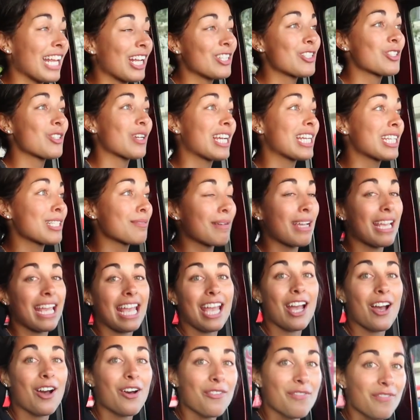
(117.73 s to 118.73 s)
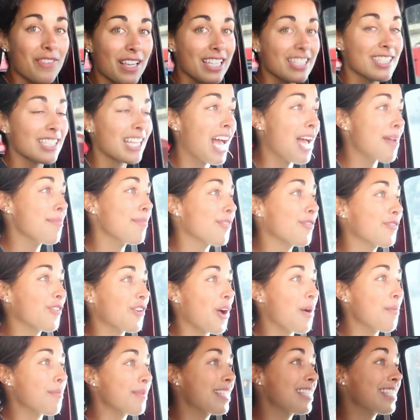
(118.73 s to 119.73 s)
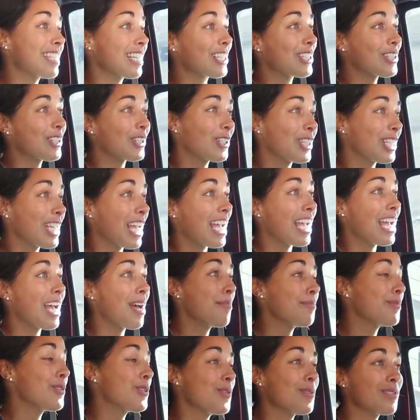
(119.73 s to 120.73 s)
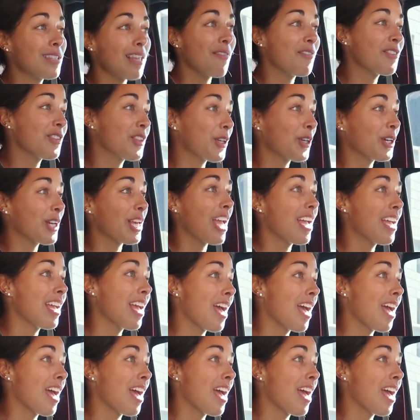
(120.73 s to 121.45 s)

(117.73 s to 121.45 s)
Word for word: I trained my aunt on FaceTime from six thirty a m to seven thirty a